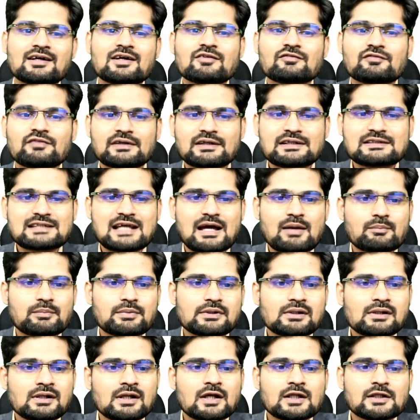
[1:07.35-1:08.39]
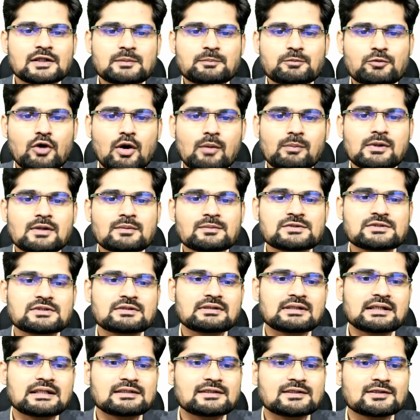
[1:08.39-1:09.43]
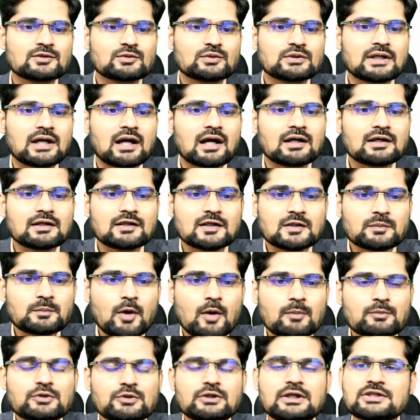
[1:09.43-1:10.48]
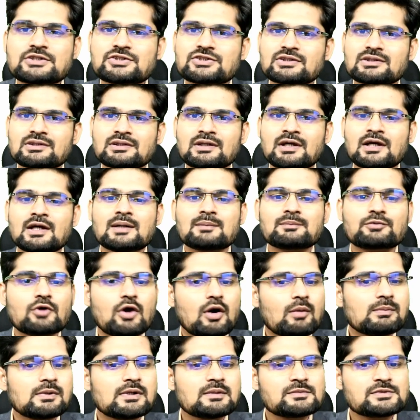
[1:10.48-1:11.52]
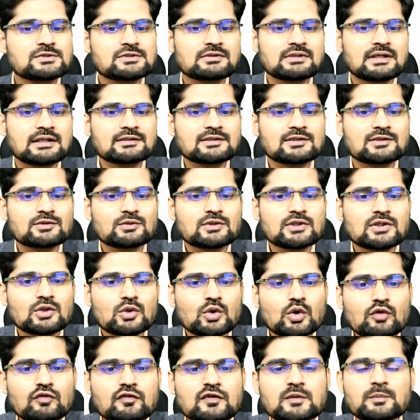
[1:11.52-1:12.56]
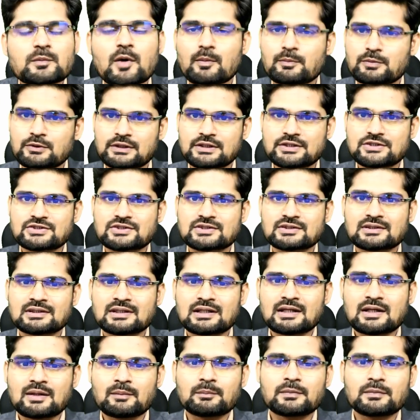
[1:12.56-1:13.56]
For example, the problems related to the underpopulation, problems related to the overpopulation.